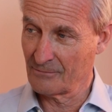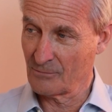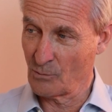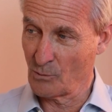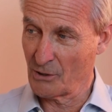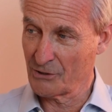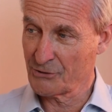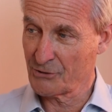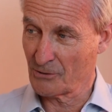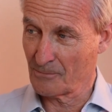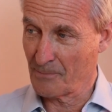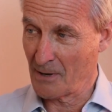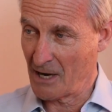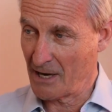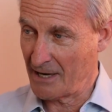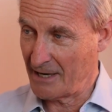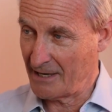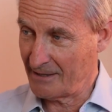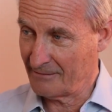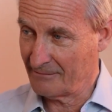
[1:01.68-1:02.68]
what you're
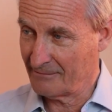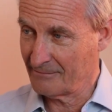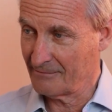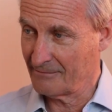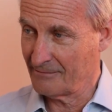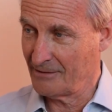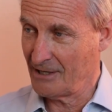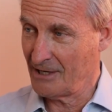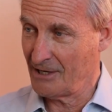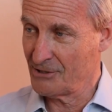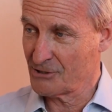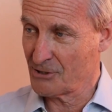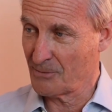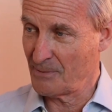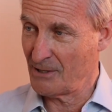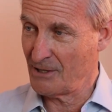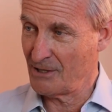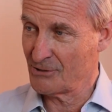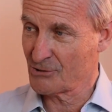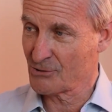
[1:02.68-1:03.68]
buying needs to
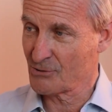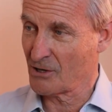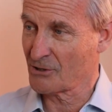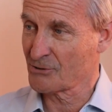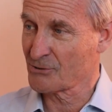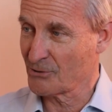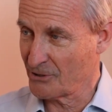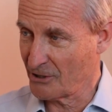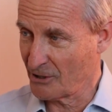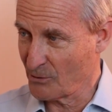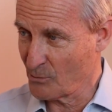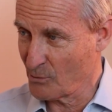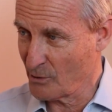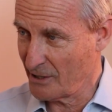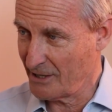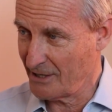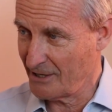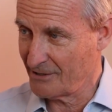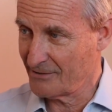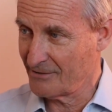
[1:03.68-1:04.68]
be structured in a
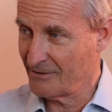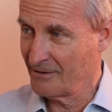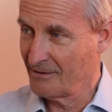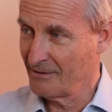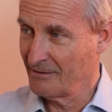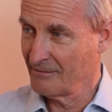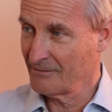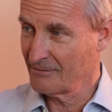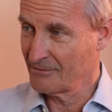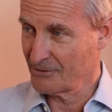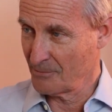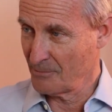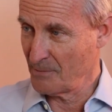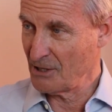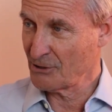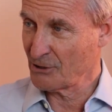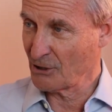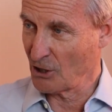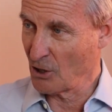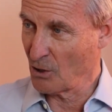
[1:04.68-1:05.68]
way to
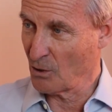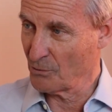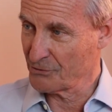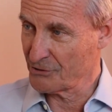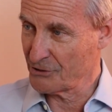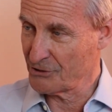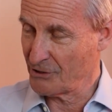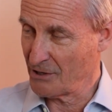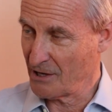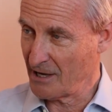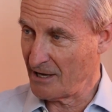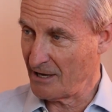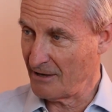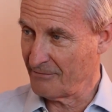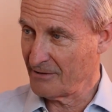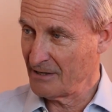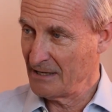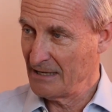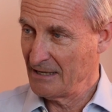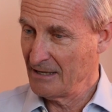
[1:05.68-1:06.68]
meet the goals that you
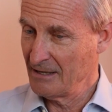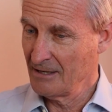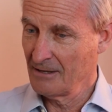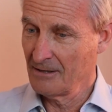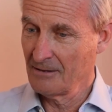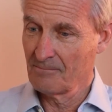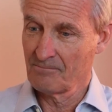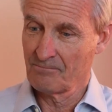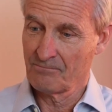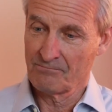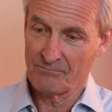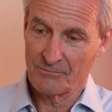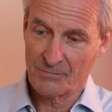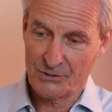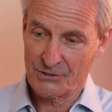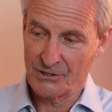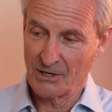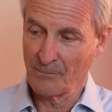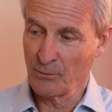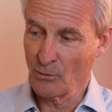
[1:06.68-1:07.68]
have.
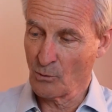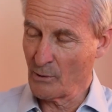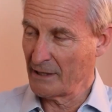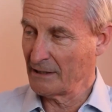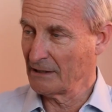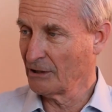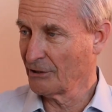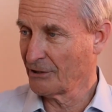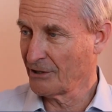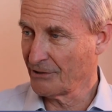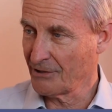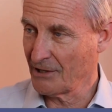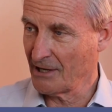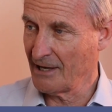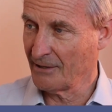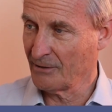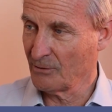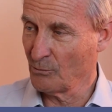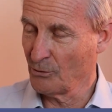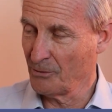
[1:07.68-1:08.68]
The simple way to look at
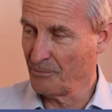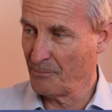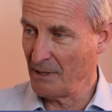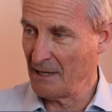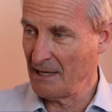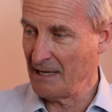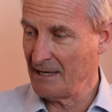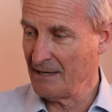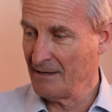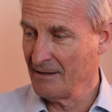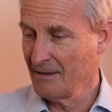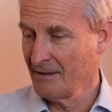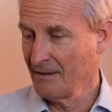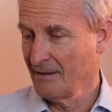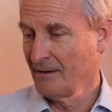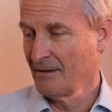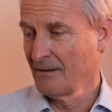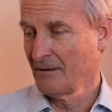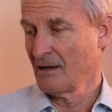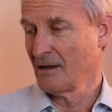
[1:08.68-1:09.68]
that would be,
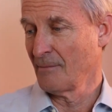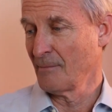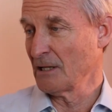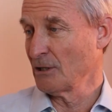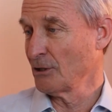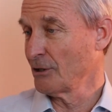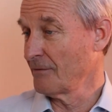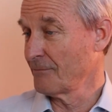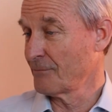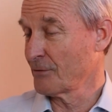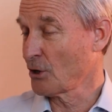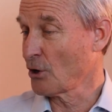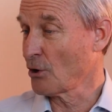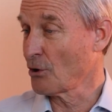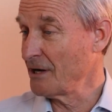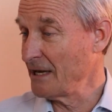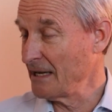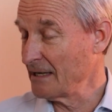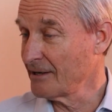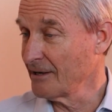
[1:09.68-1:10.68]
am I looking for
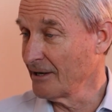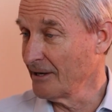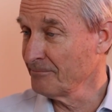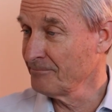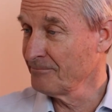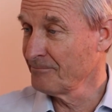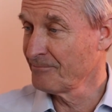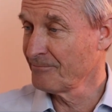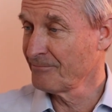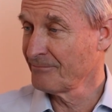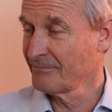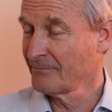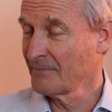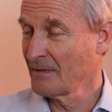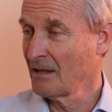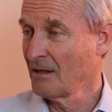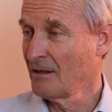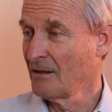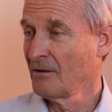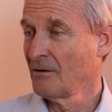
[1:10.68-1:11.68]
current income,
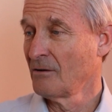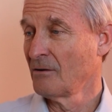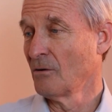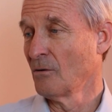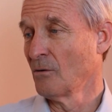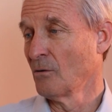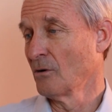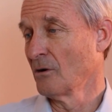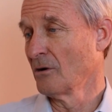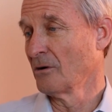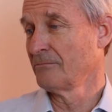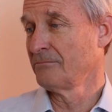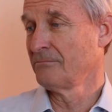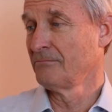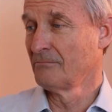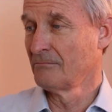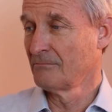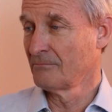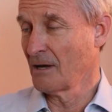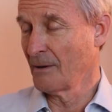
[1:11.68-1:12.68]
or
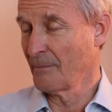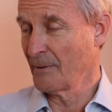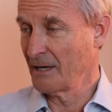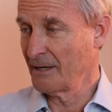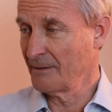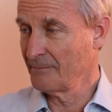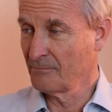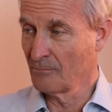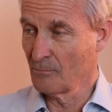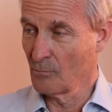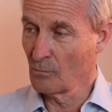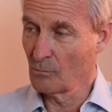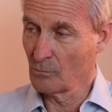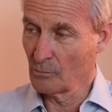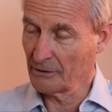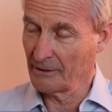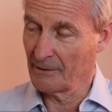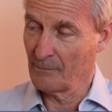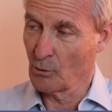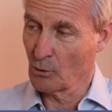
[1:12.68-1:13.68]
am I
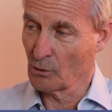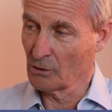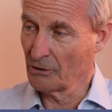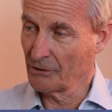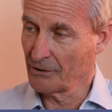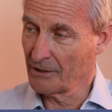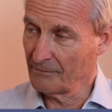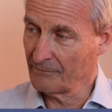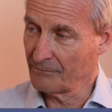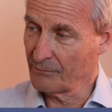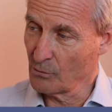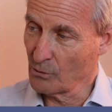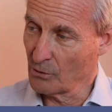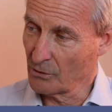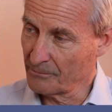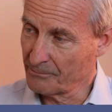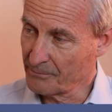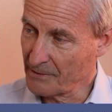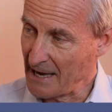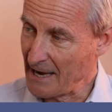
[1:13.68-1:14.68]
really more looking
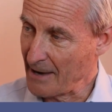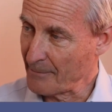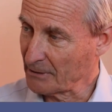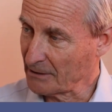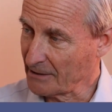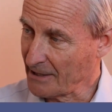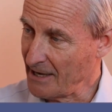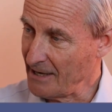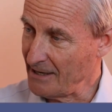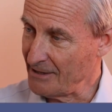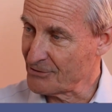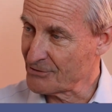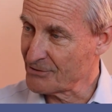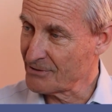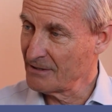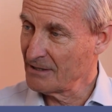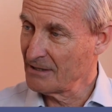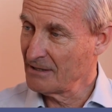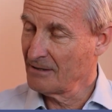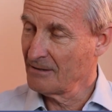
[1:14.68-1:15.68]
for capital gains?